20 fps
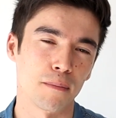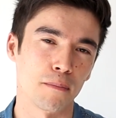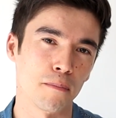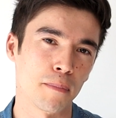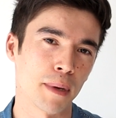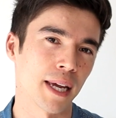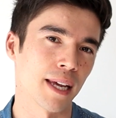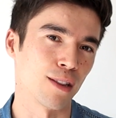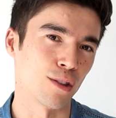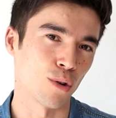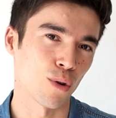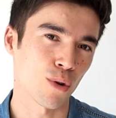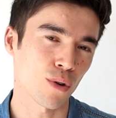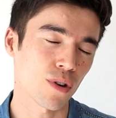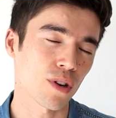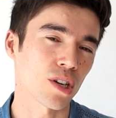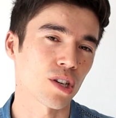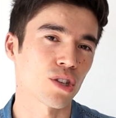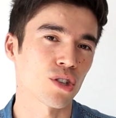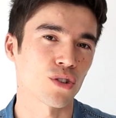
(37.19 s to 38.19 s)
Bedor
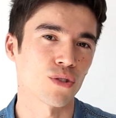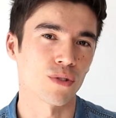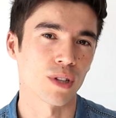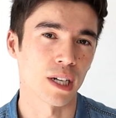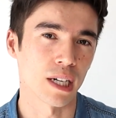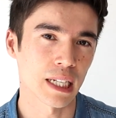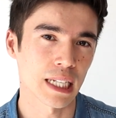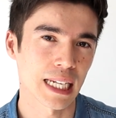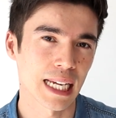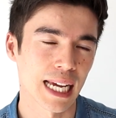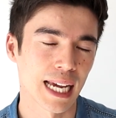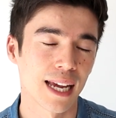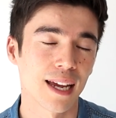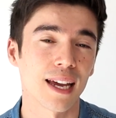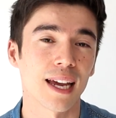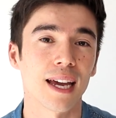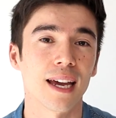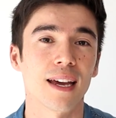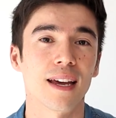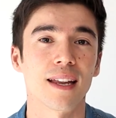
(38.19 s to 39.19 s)
shudan.
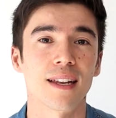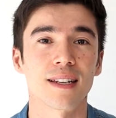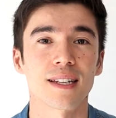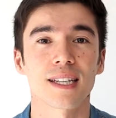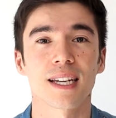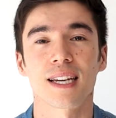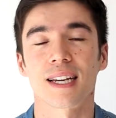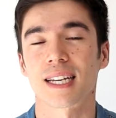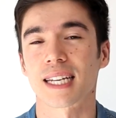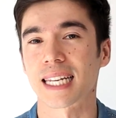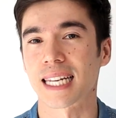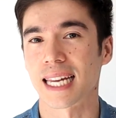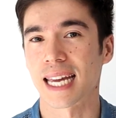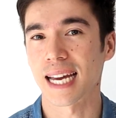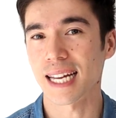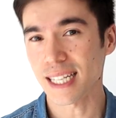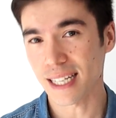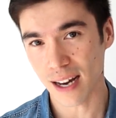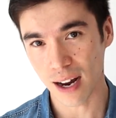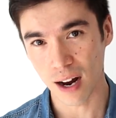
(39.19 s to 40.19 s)
And
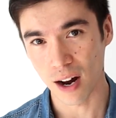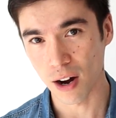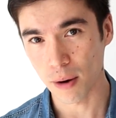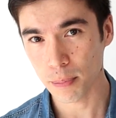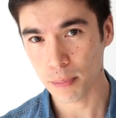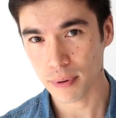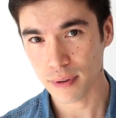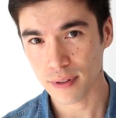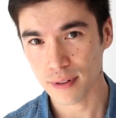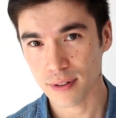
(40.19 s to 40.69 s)
get up